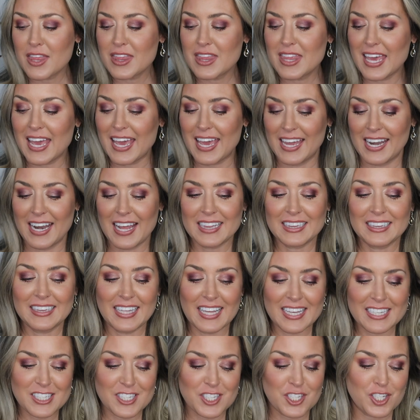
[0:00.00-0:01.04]
Then
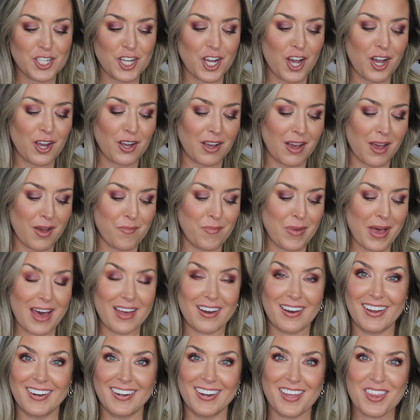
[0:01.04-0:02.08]
let's talk
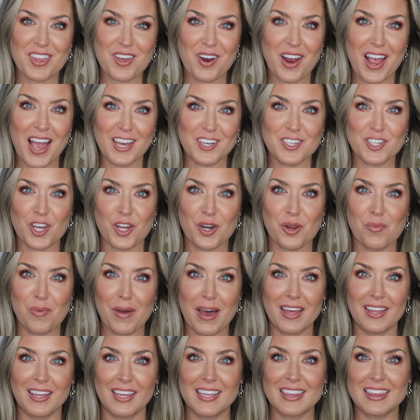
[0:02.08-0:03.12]
about another eyeshadow
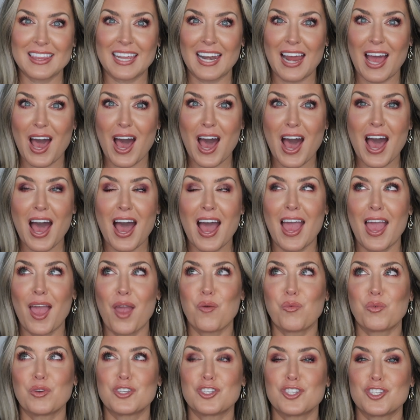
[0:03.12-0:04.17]
palette that
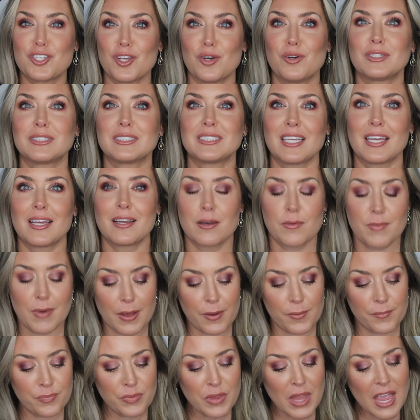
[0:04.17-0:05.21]
I was so excited
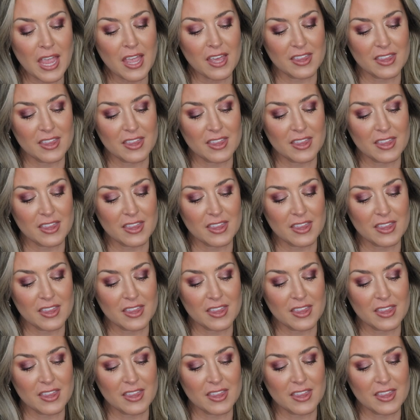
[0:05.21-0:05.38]
about.